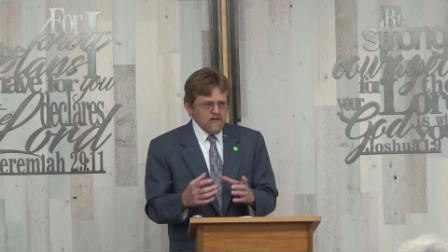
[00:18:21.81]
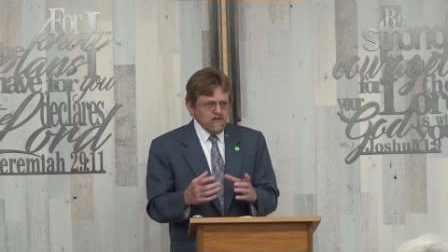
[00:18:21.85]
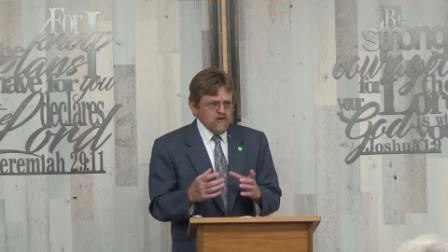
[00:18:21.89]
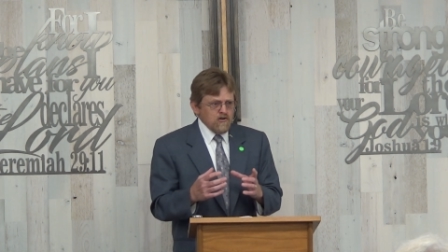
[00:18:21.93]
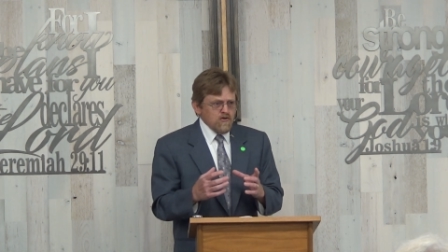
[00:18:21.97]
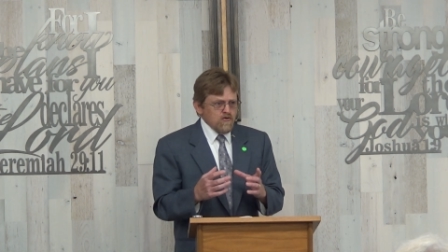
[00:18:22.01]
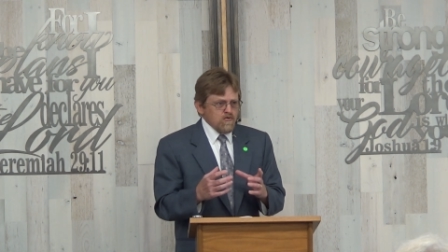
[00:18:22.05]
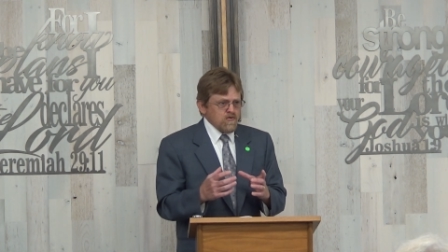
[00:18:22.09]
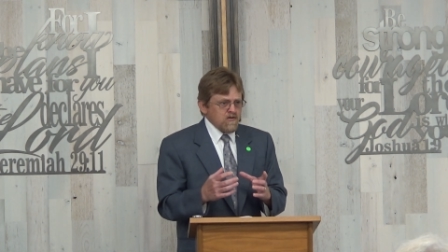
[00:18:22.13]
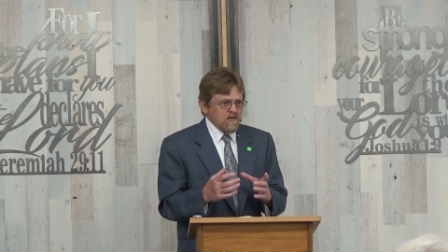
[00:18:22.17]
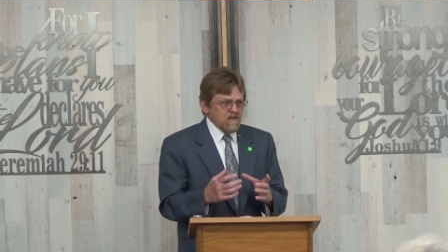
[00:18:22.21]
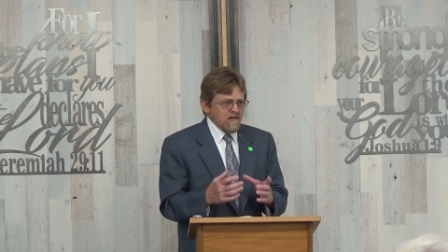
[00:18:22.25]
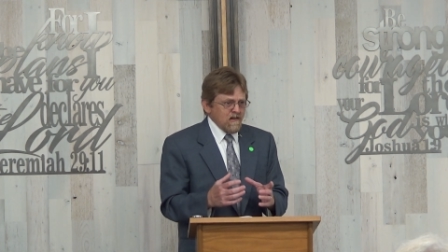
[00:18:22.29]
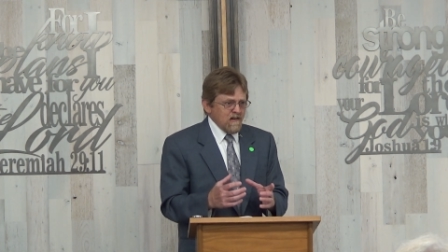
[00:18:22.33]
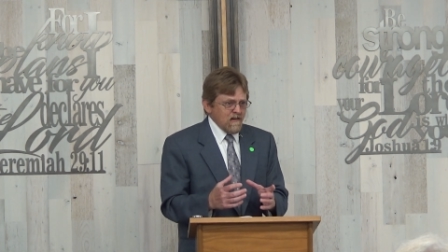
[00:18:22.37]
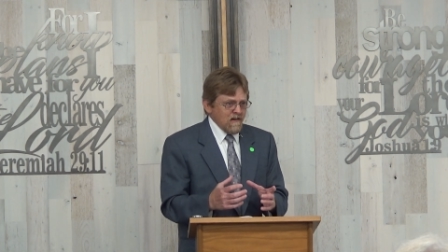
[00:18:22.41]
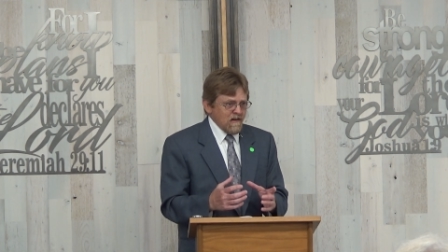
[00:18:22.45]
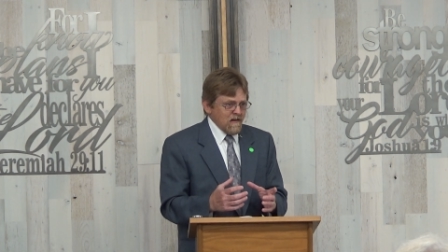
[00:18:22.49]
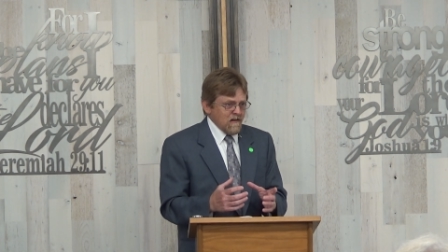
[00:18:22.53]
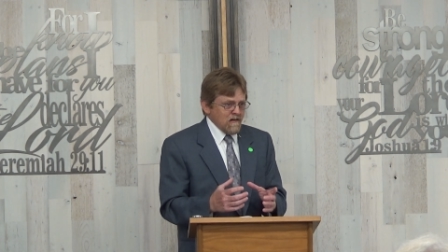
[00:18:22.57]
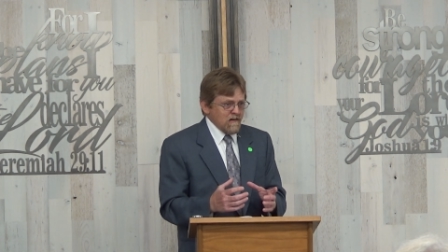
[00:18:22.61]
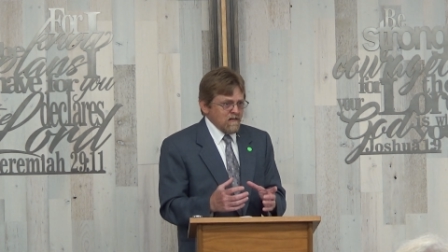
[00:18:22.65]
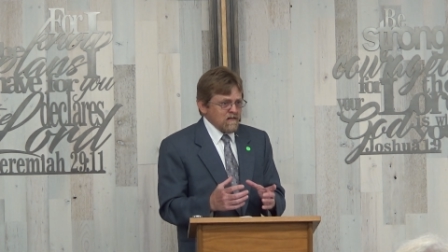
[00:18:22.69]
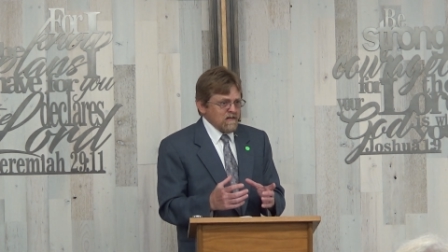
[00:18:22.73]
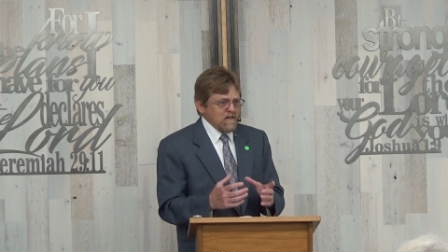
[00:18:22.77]
you
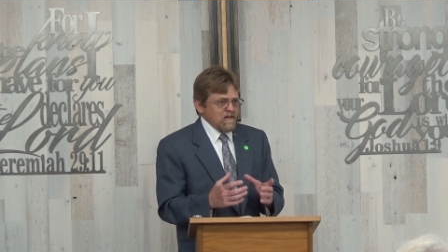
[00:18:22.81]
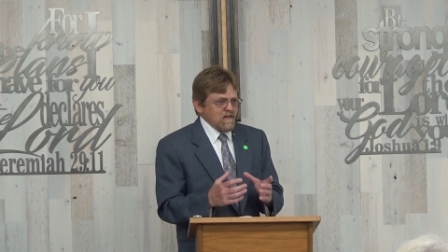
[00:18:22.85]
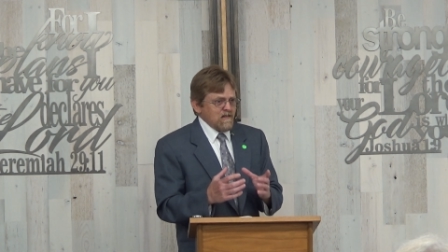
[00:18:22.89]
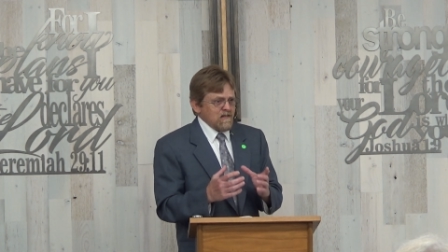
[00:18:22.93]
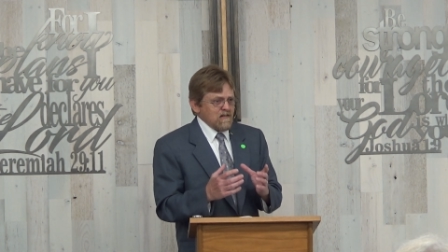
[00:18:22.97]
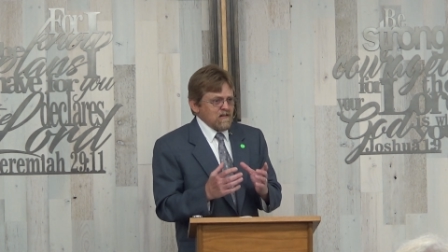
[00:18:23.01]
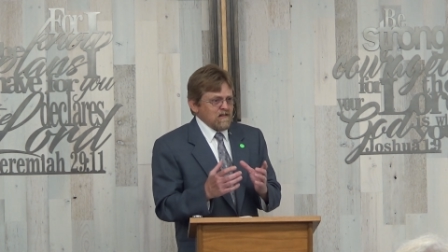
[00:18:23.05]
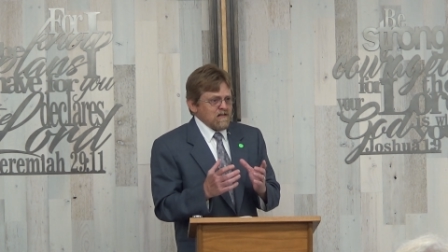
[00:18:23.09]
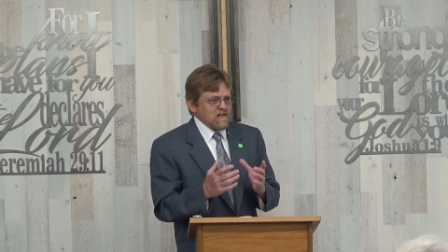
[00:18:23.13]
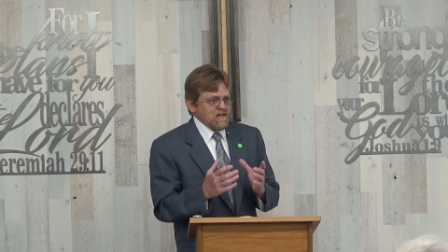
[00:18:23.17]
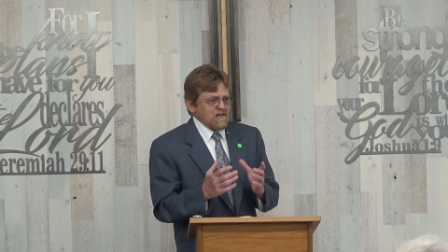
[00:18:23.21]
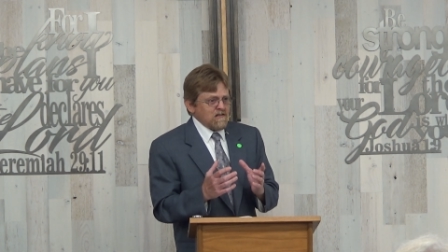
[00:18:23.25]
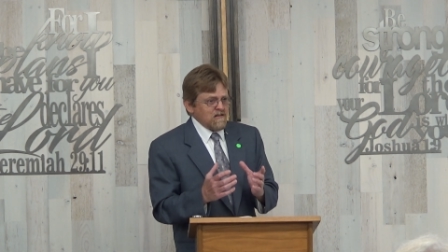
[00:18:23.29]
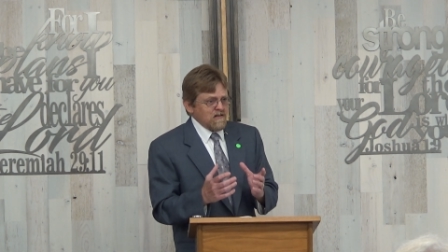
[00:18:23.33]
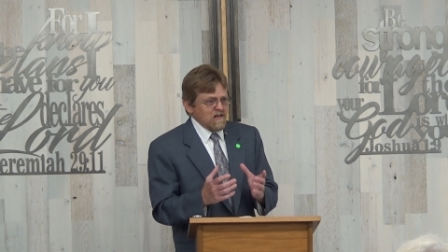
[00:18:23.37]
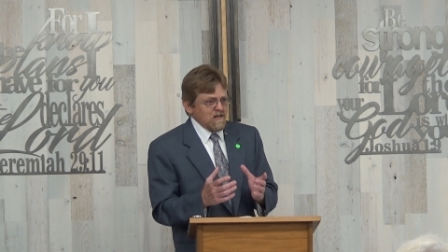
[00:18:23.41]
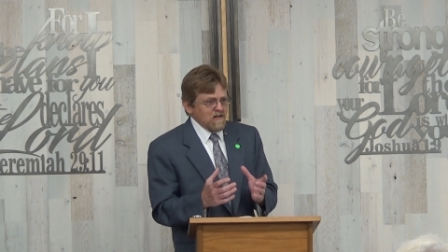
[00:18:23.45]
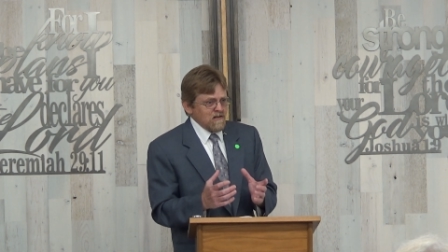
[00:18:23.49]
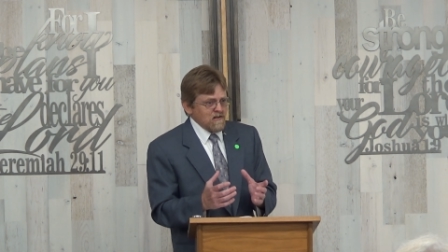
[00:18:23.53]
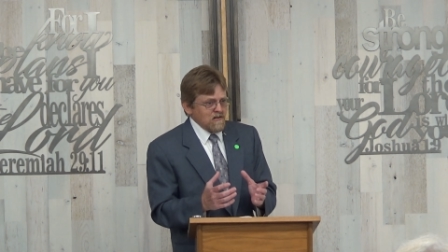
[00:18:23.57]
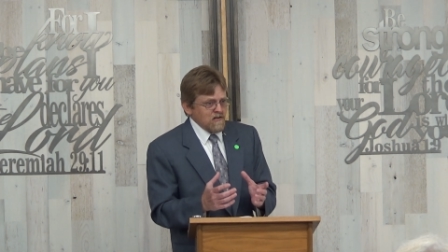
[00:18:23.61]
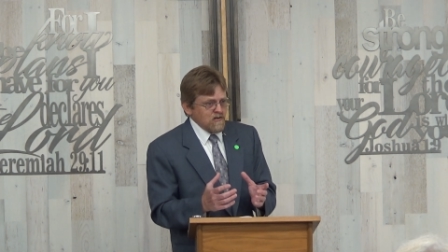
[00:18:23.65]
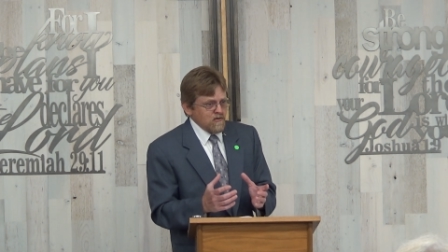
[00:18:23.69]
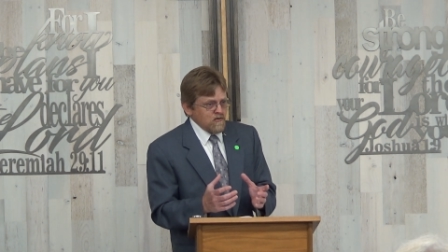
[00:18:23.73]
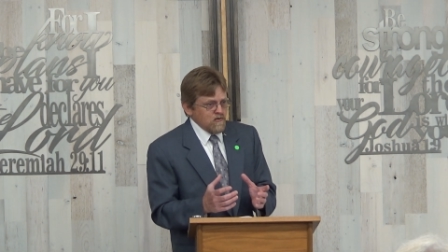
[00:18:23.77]
can
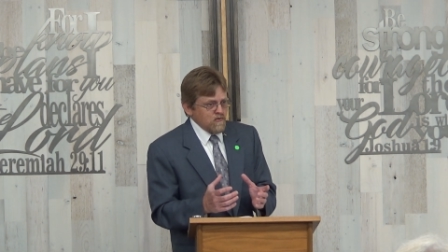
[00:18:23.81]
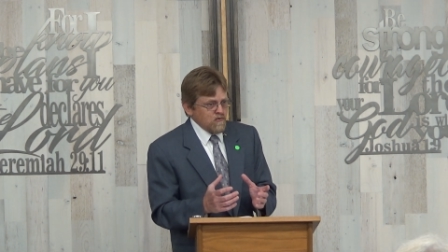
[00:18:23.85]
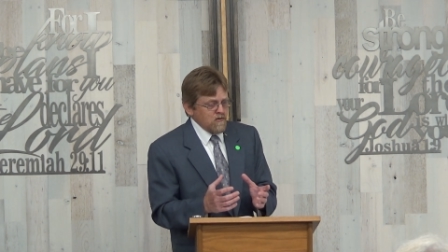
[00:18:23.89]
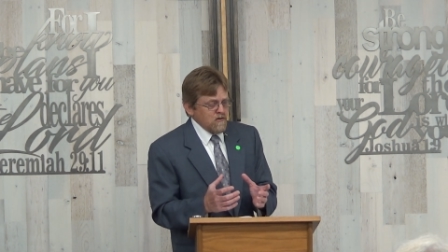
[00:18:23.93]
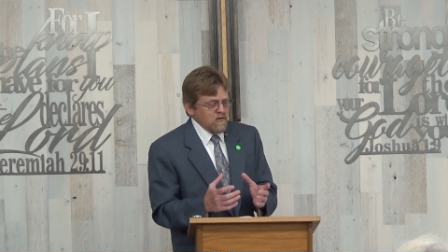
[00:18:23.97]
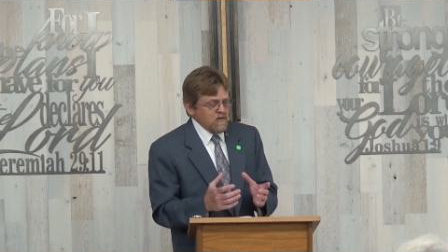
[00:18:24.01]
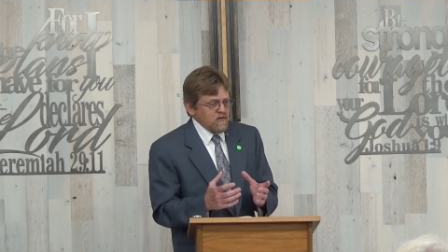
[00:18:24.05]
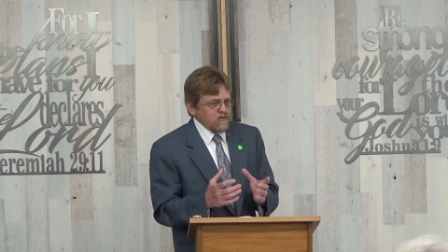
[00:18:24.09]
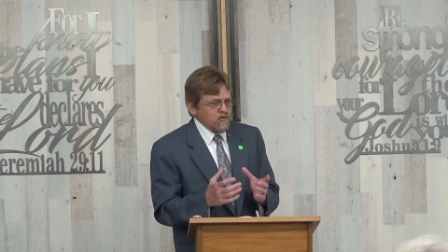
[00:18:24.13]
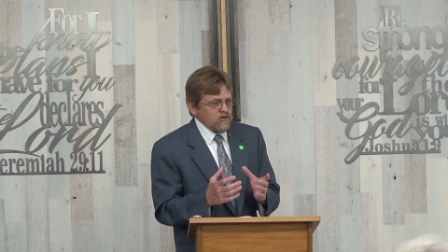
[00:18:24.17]
continue